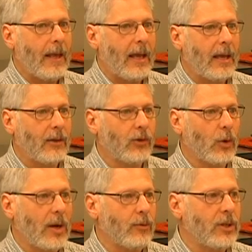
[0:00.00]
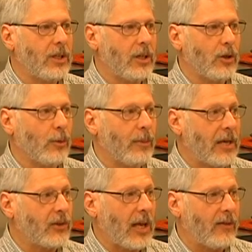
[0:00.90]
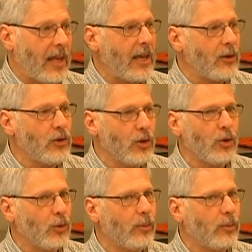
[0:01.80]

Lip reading: And so every year and they knew,